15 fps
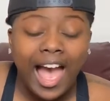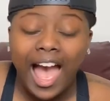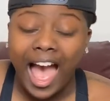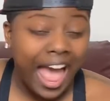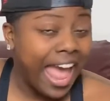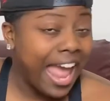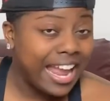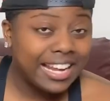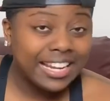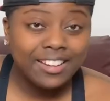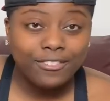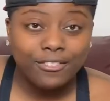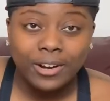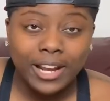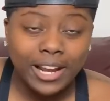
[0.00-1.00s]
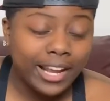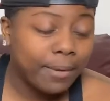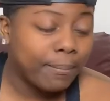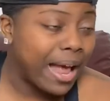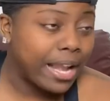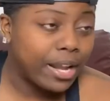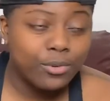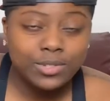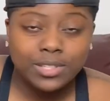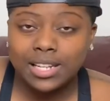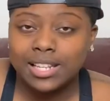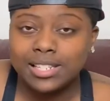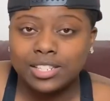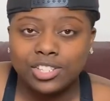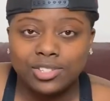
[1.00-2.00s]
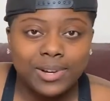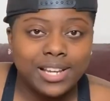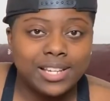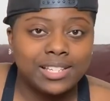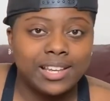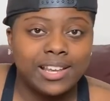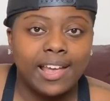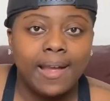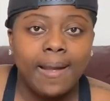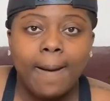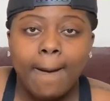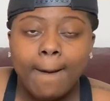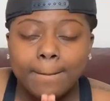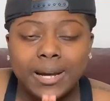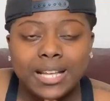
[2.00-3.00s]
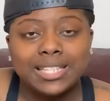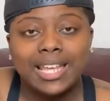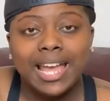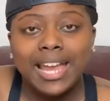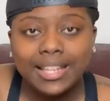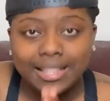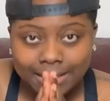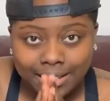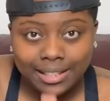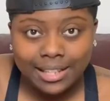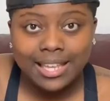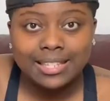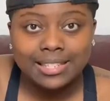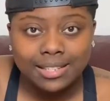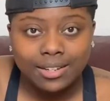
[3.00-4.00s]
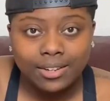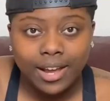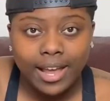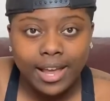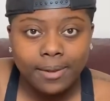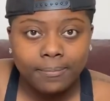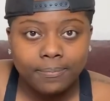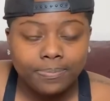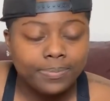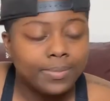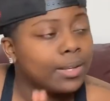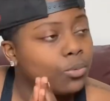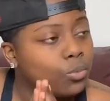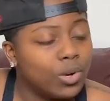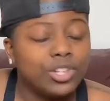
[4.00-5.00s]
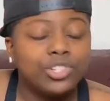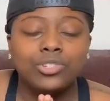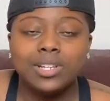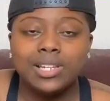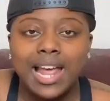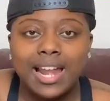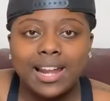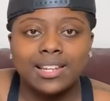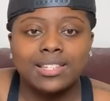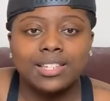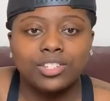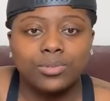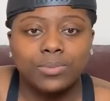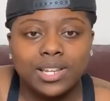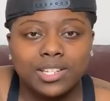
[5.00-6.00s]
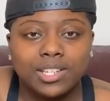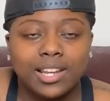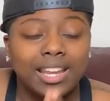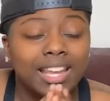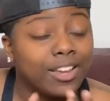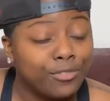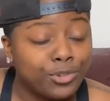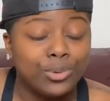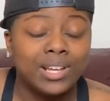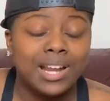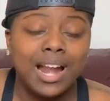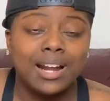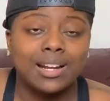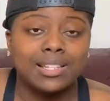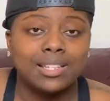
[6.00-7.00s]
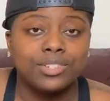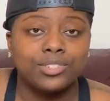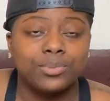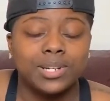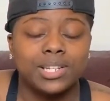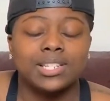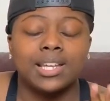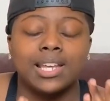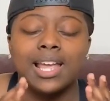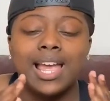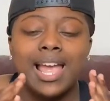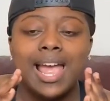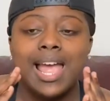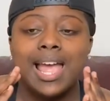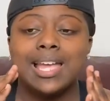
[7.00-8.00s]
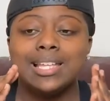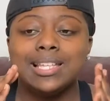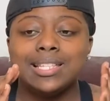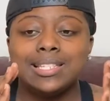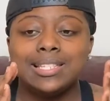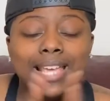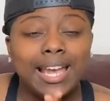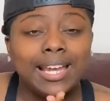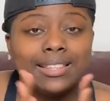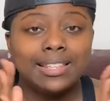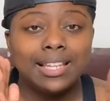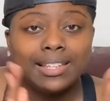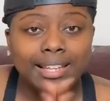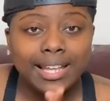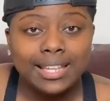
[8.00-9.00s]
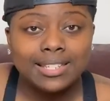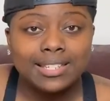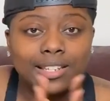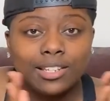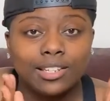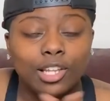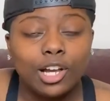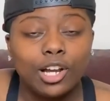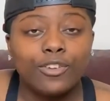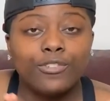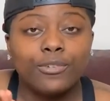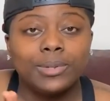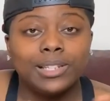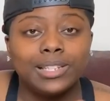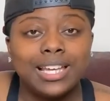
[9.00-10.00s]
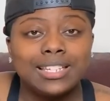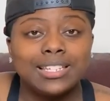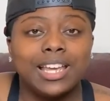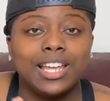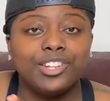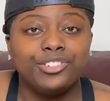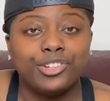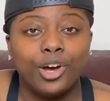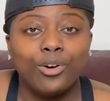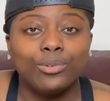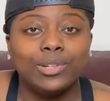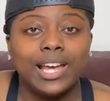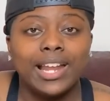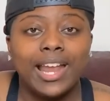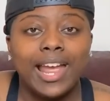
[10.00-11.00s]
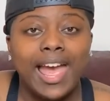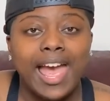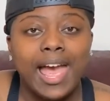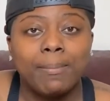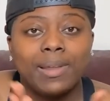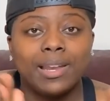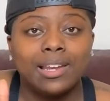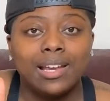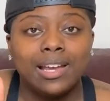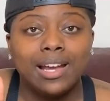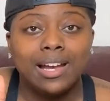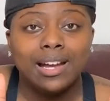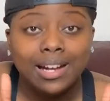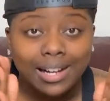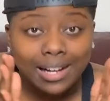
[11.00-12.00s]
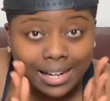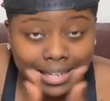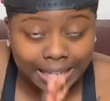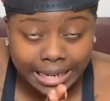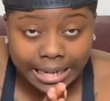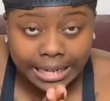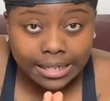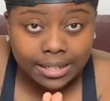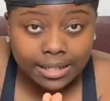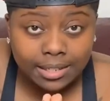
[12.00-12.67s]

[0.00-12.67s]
I hate it for anybody who's in that situation. But take the lesson, okay? Once you get out of the situation, if you get out of the situation, take the lesson, learn from the lesson, and don't let it happen again.